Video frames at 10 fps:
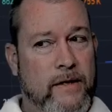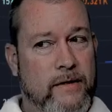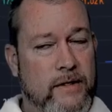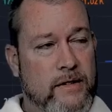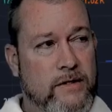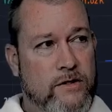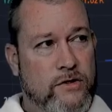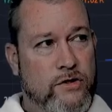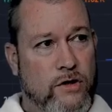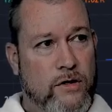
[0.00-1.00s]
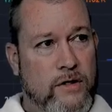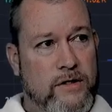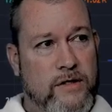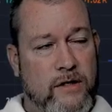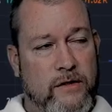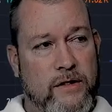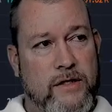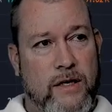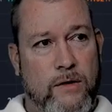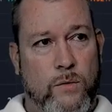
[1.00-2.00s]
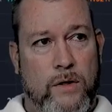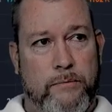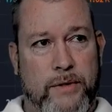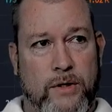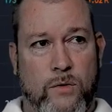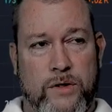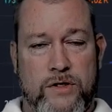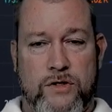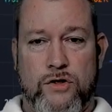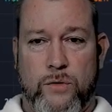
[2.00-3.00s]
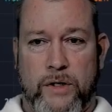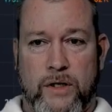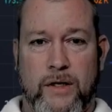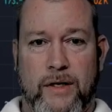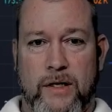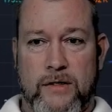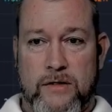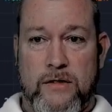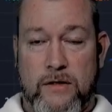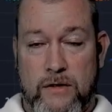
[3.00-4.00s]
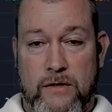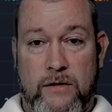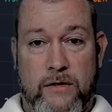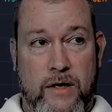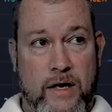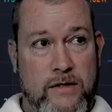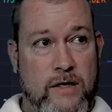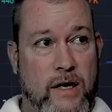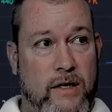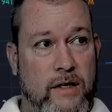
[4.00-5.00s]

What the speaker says: This chart is telling us how well Bitcoin is doing against the NASDAQ.